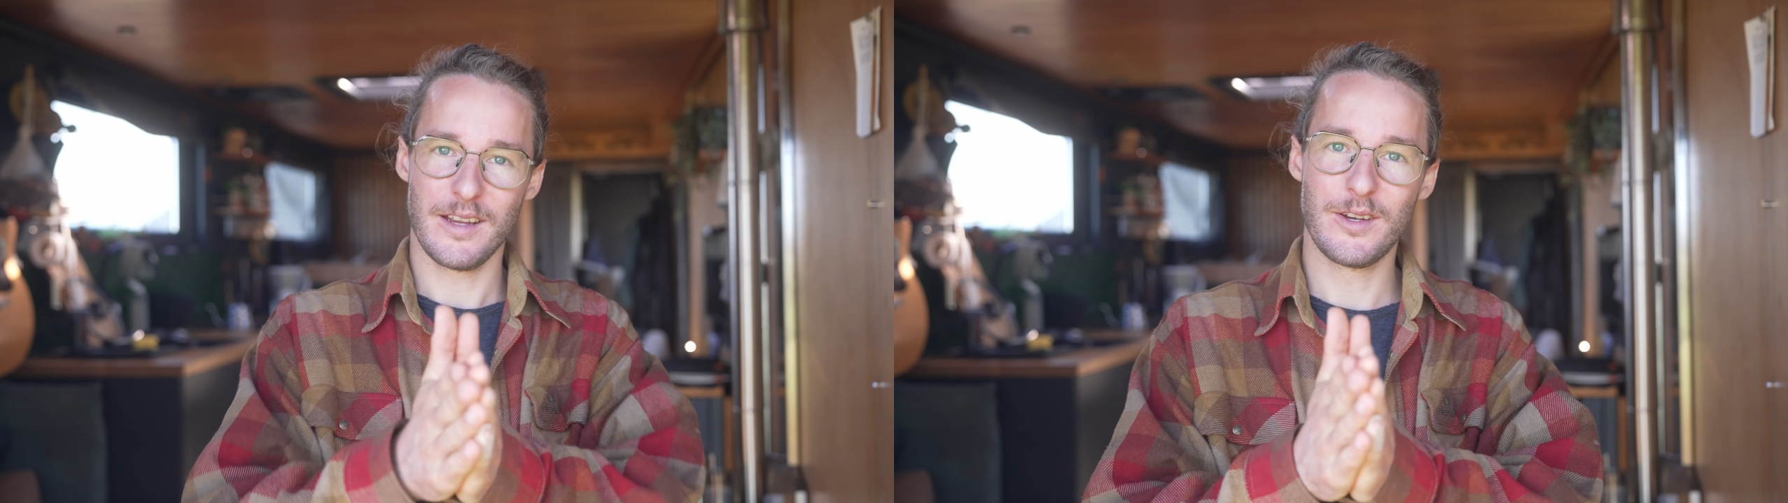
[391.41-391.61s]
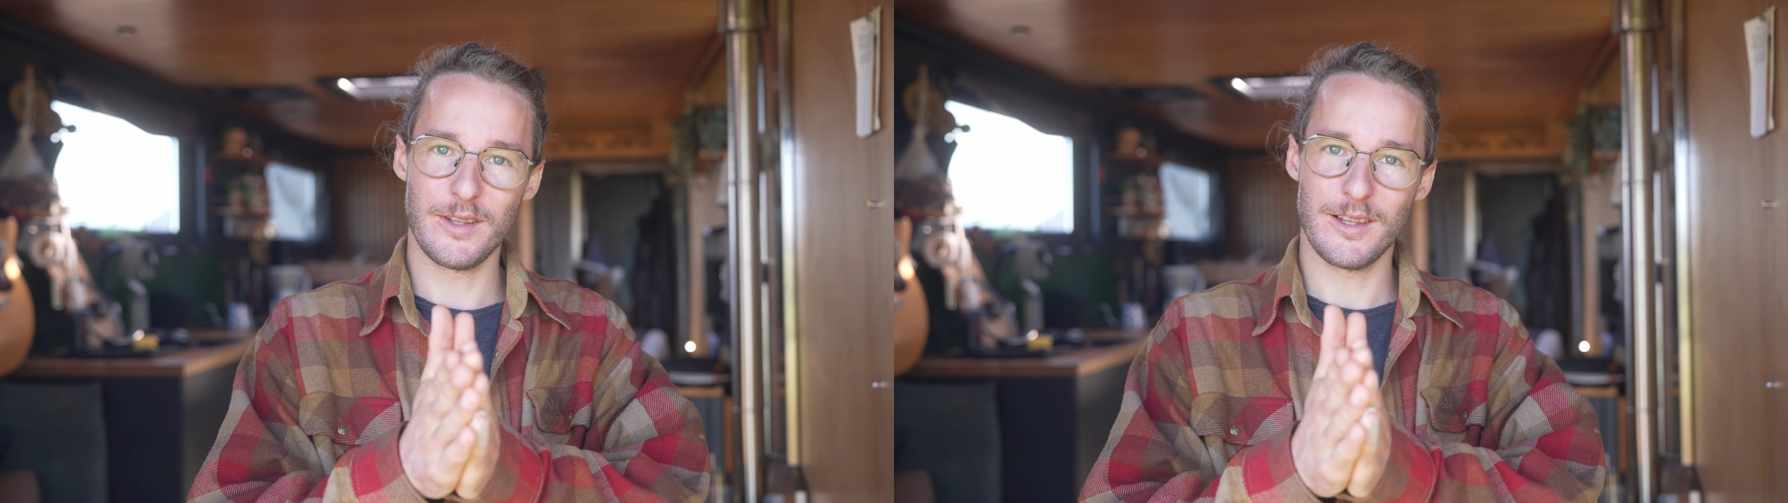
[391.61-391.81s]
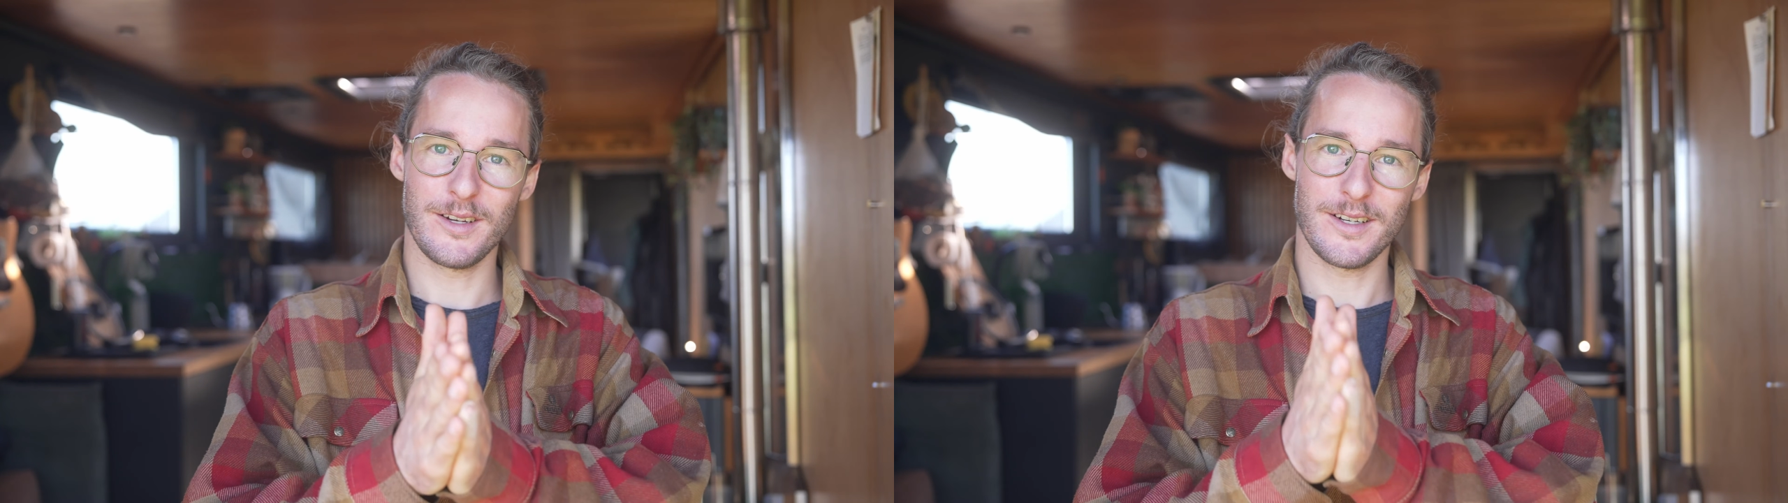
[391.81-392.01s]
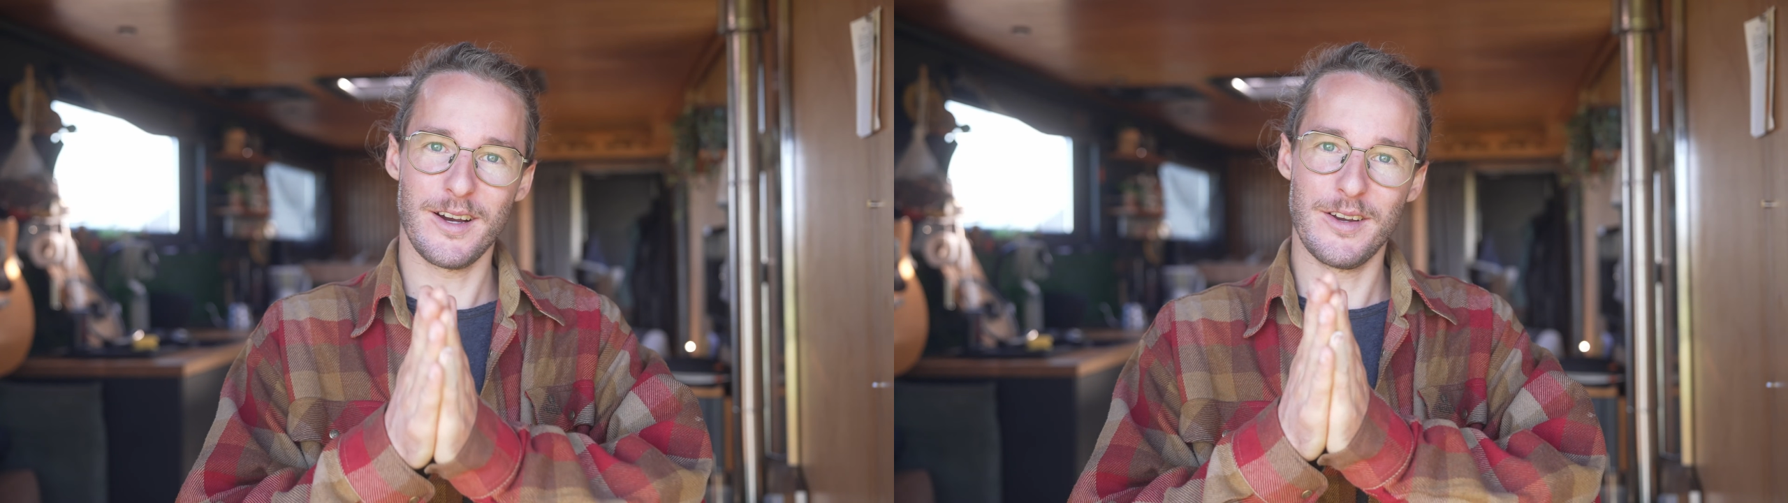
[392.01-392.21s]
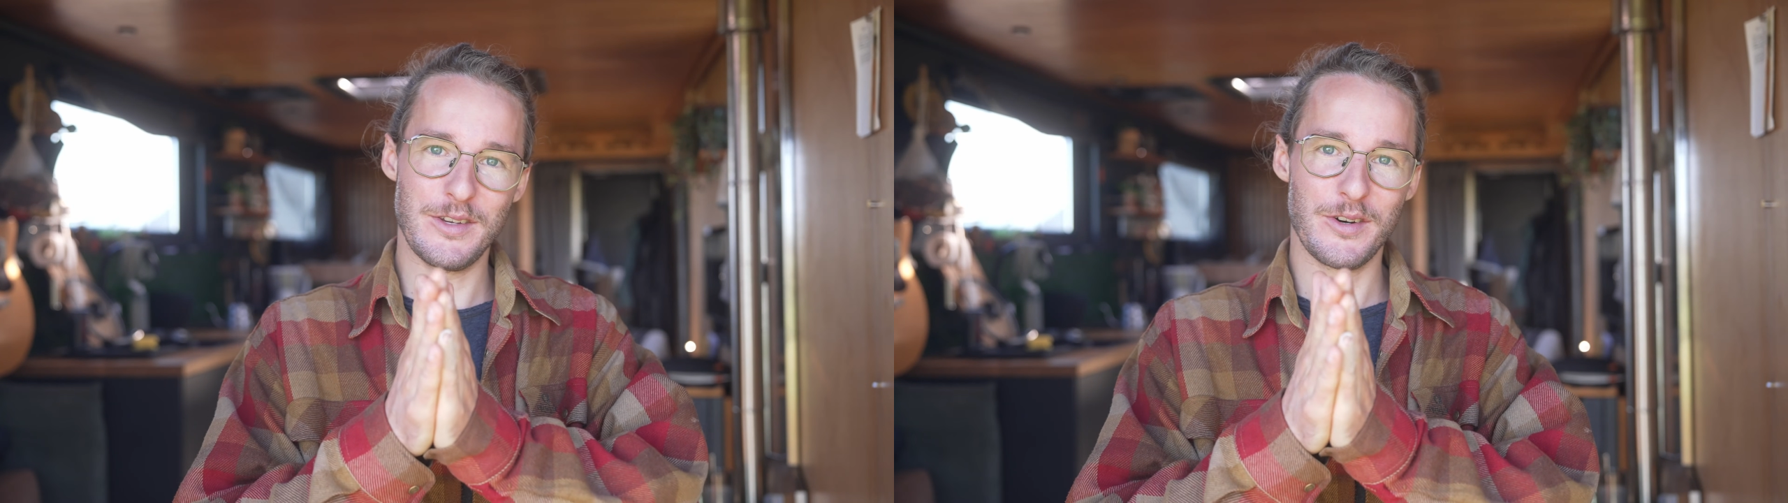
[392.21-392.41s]
Good luck
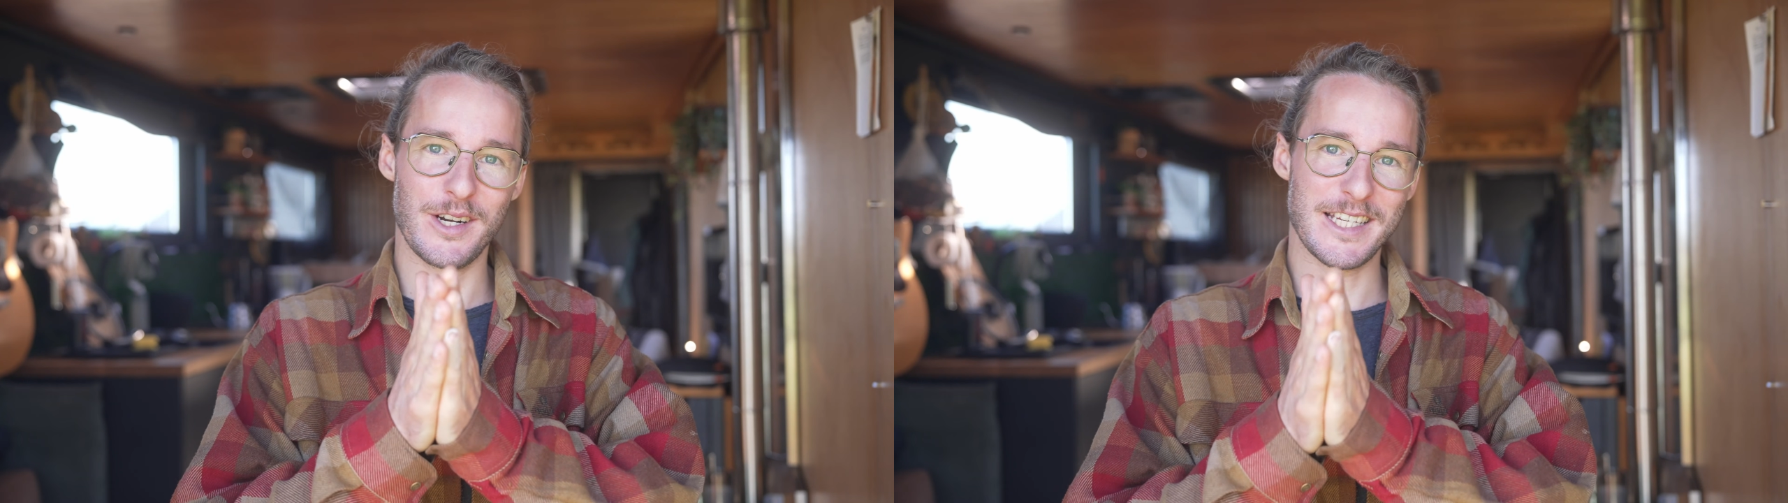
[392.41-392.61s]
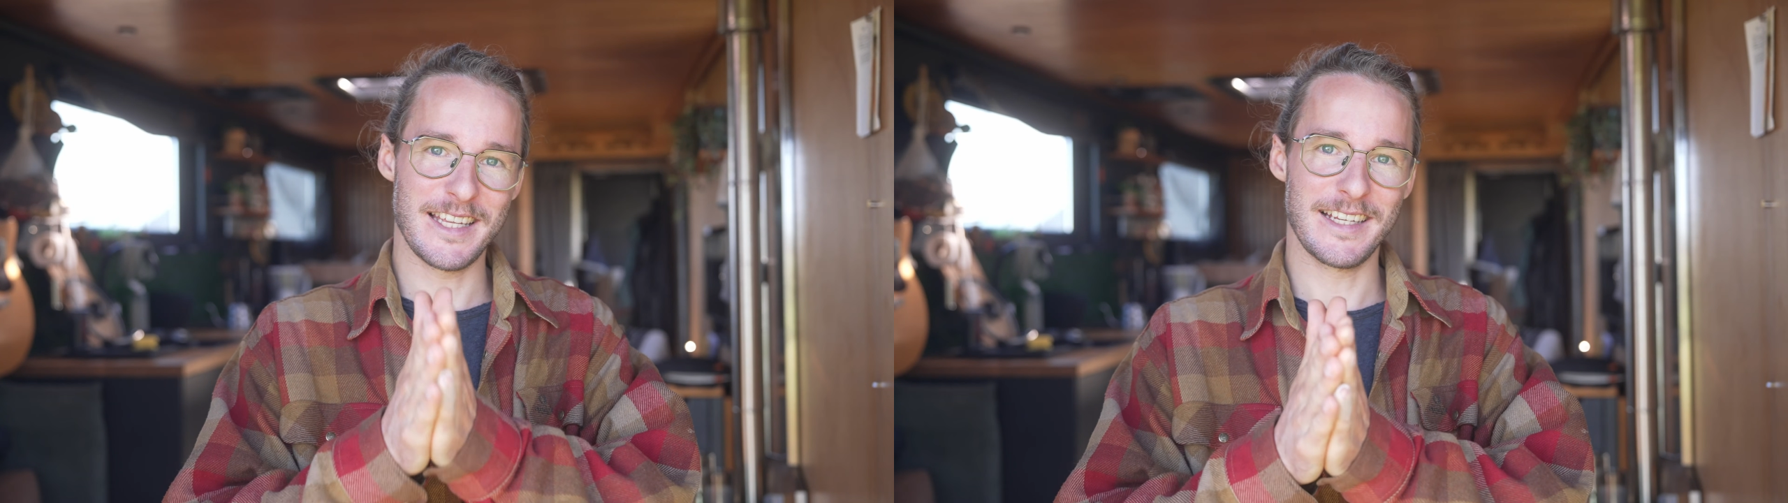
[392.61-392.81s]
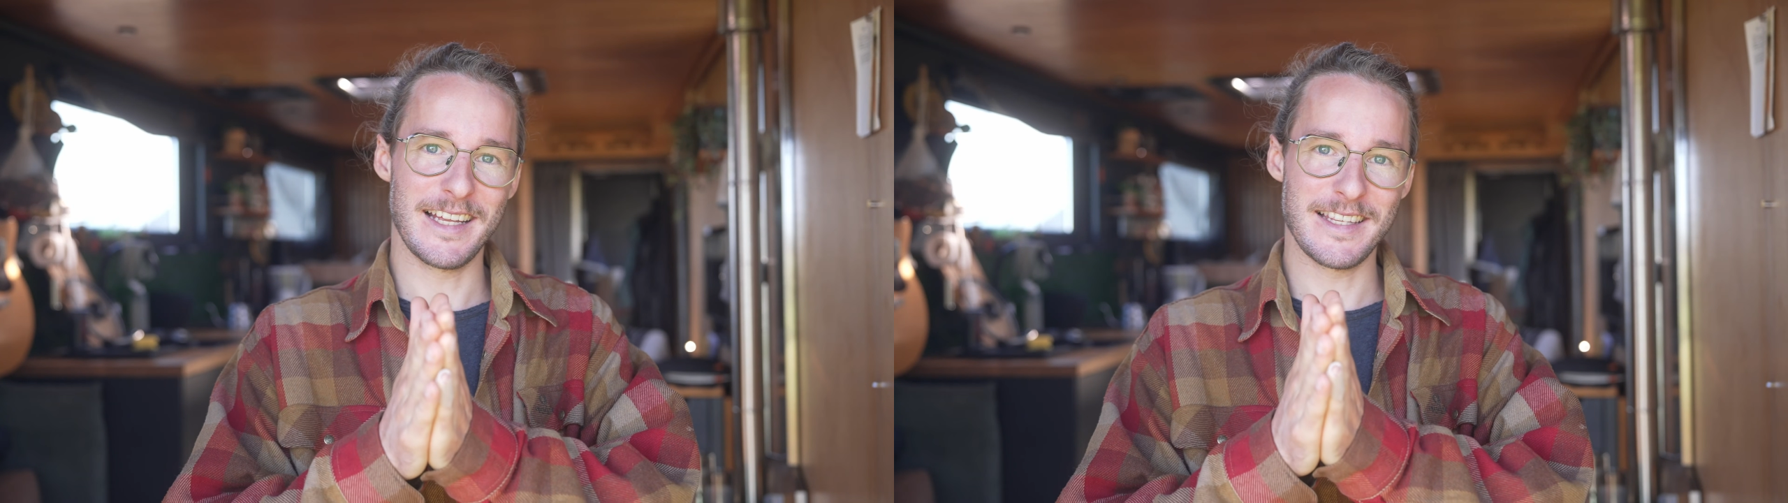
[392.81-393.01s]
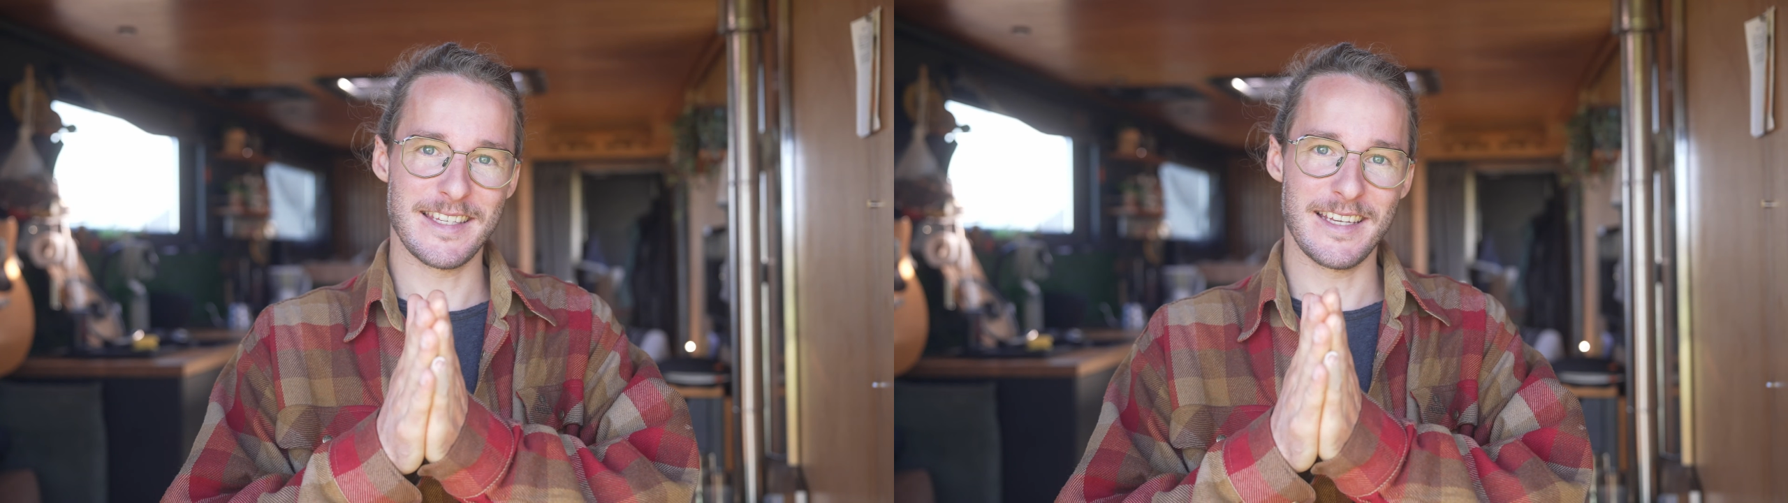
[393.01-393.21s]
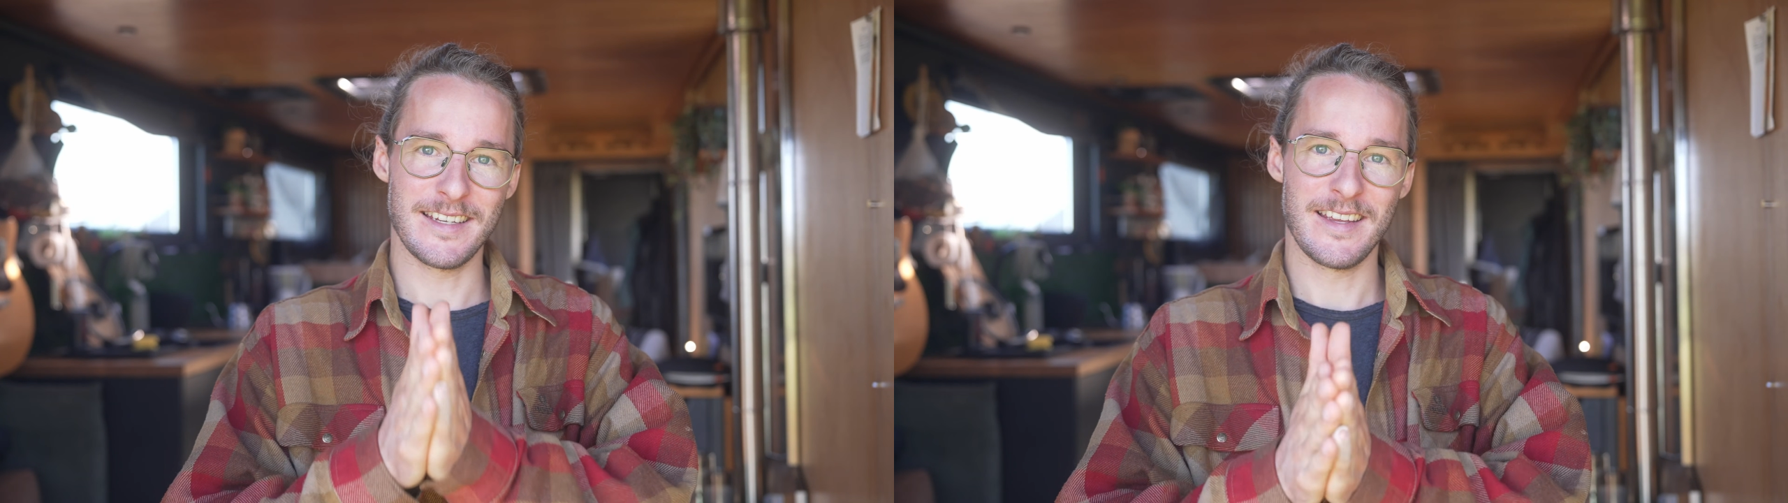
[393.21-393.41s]
on your ecstatic dance set.